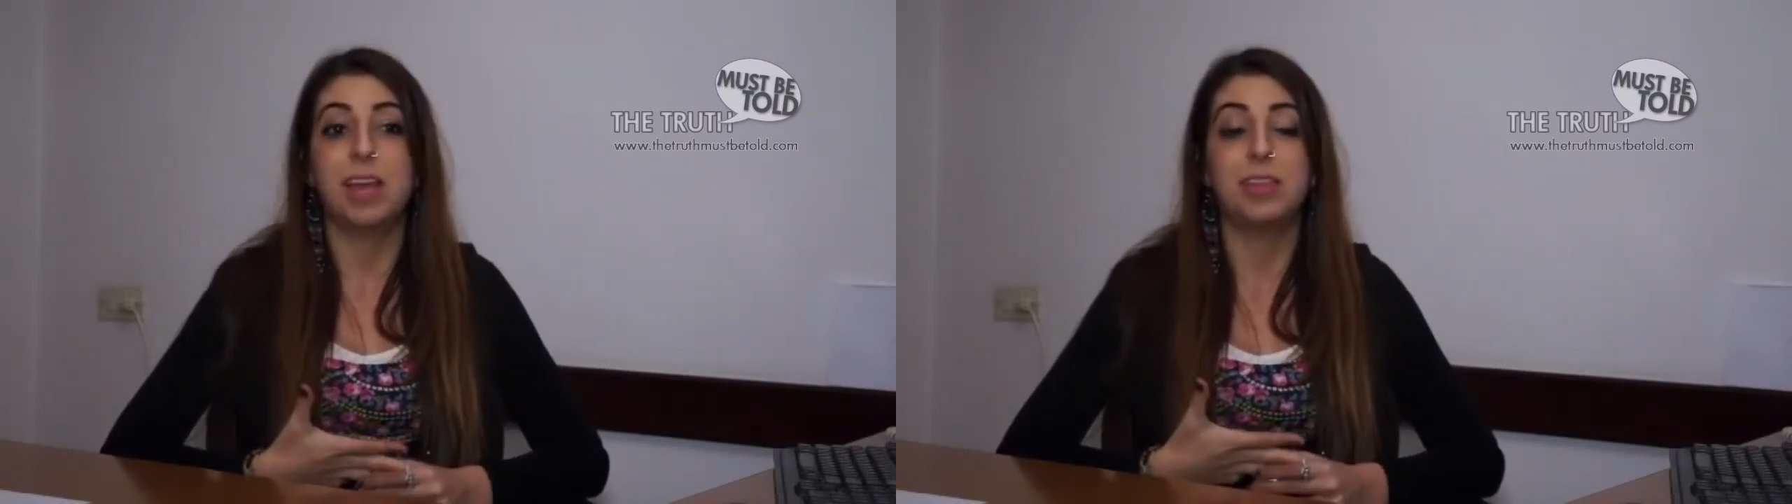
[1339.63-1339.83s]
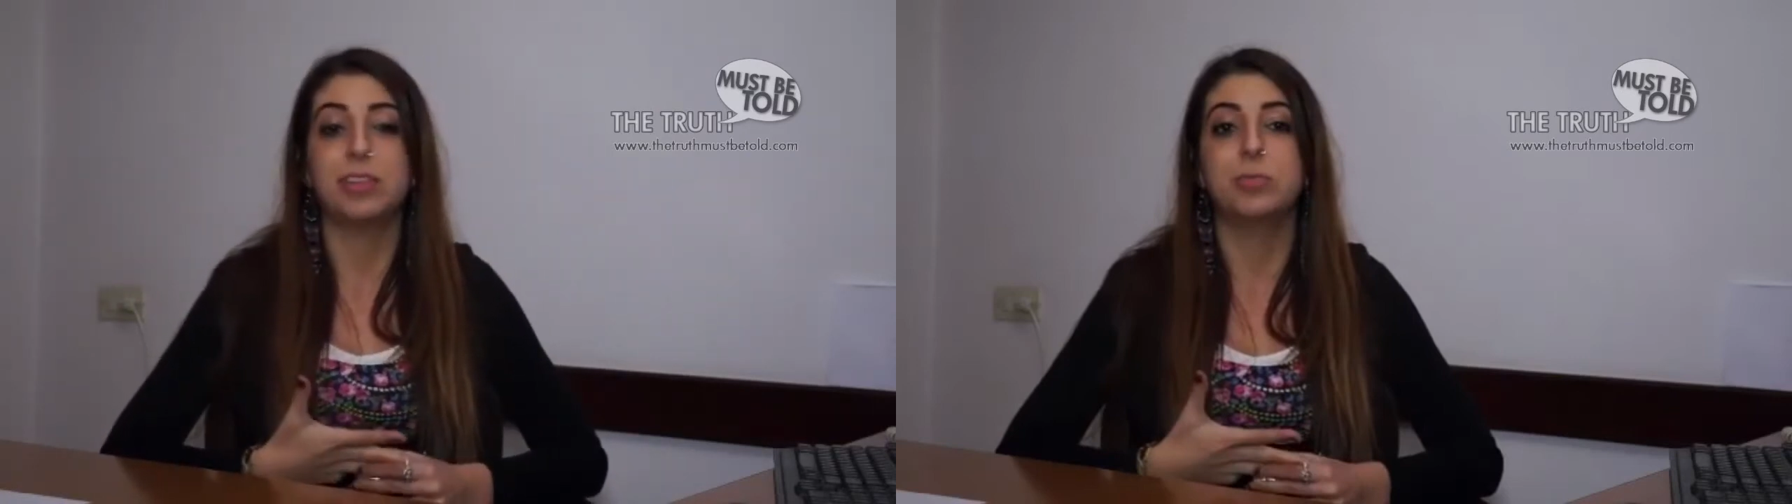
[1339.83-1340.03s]

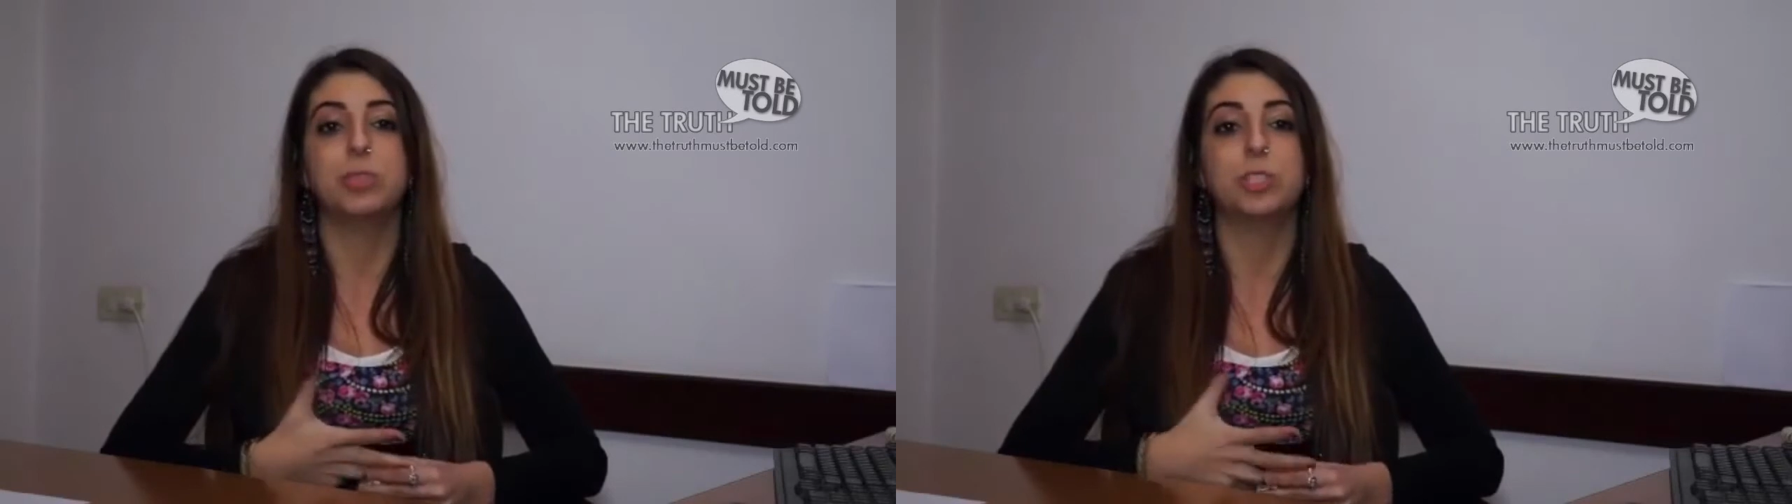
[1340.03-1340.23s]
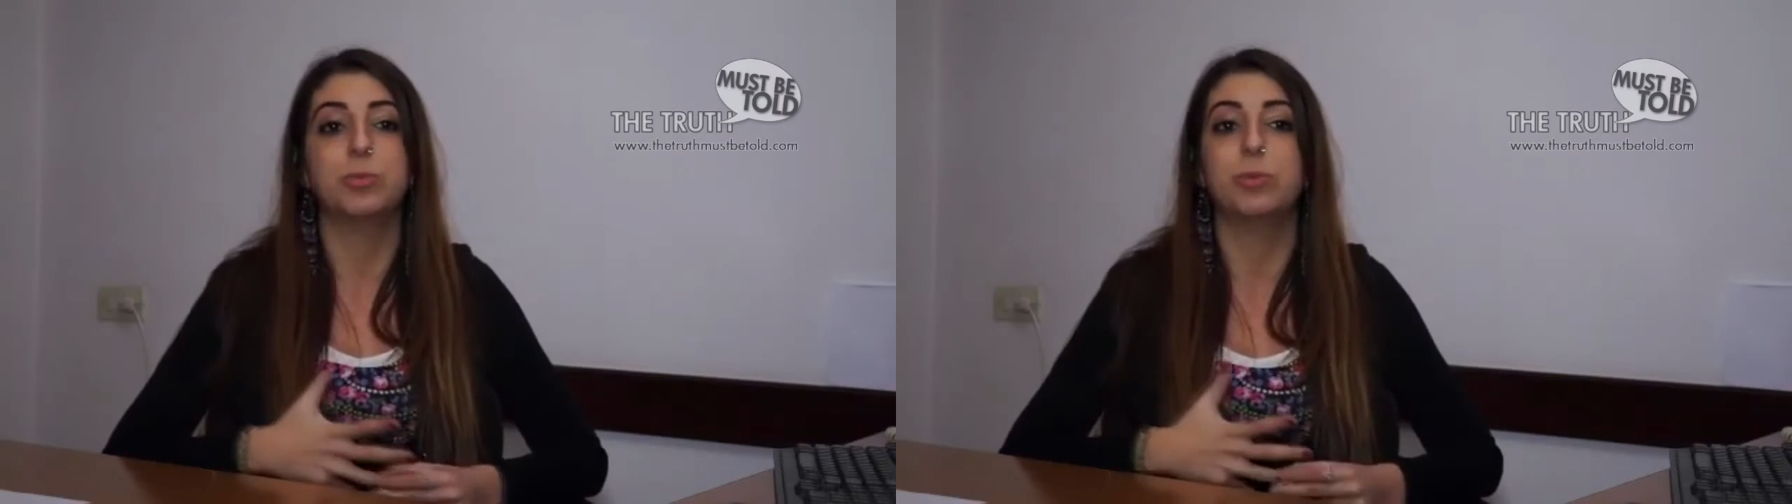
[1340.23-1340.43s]
and the
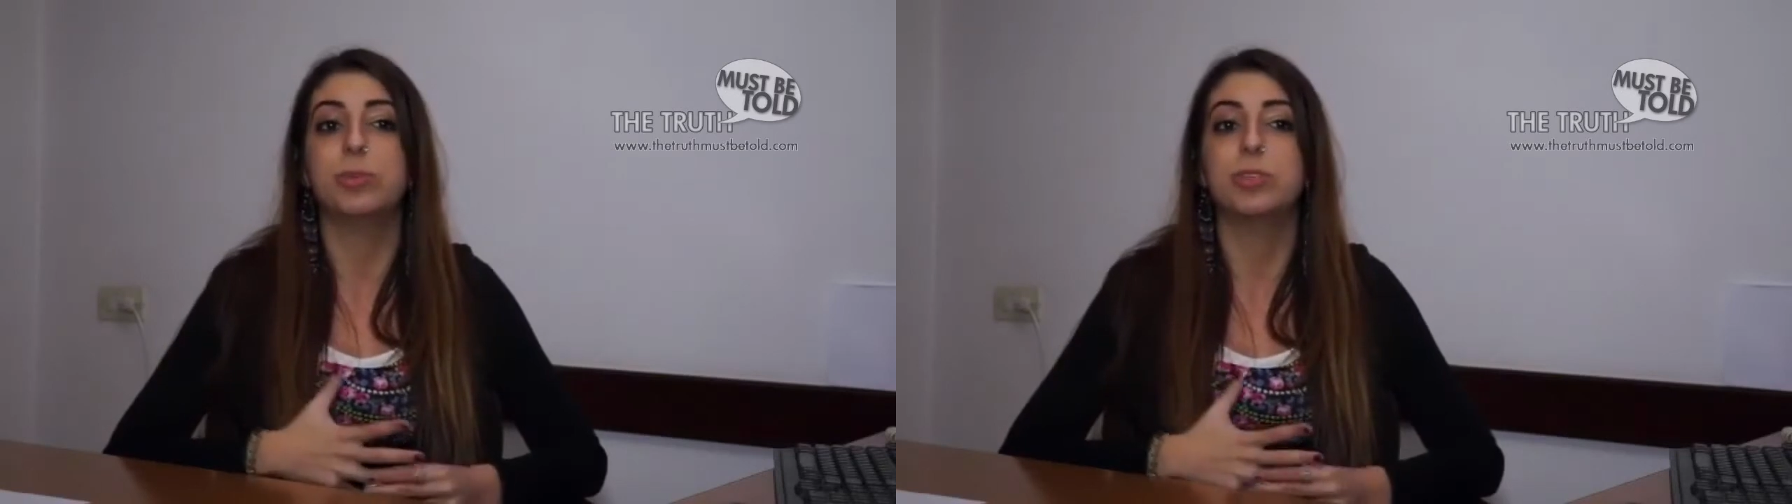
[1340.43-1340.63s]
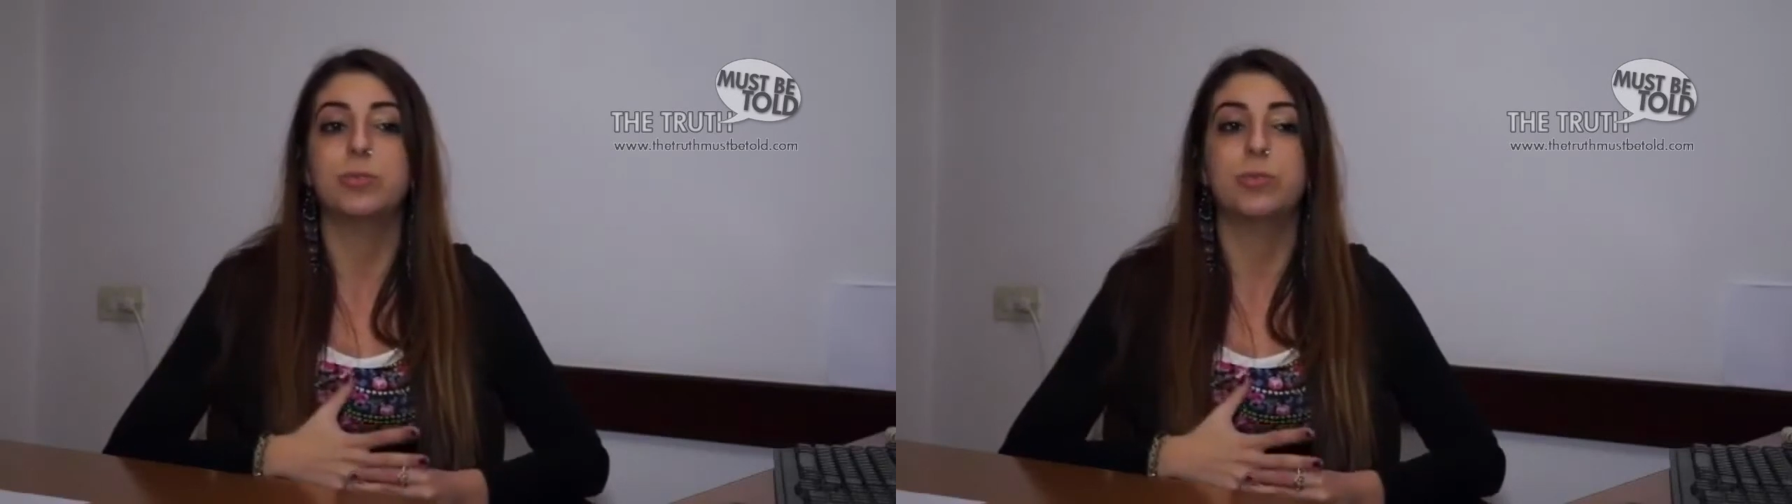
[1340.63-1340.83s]
commission
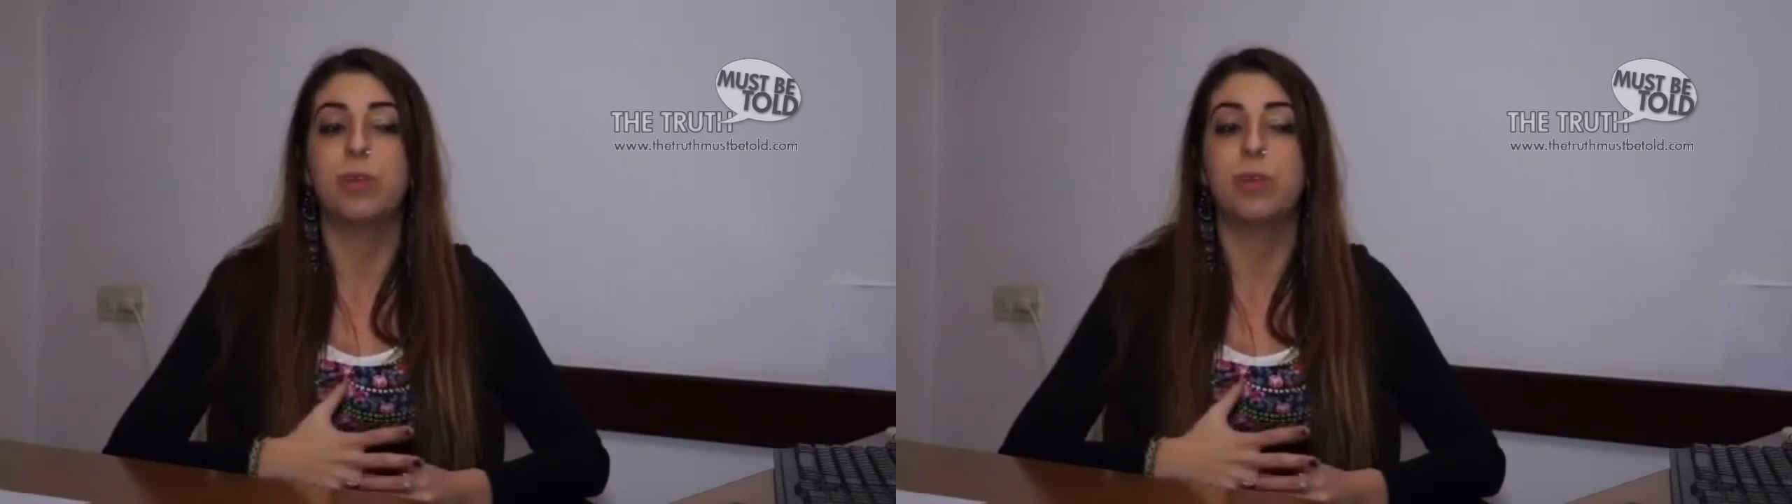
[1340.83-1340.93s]
members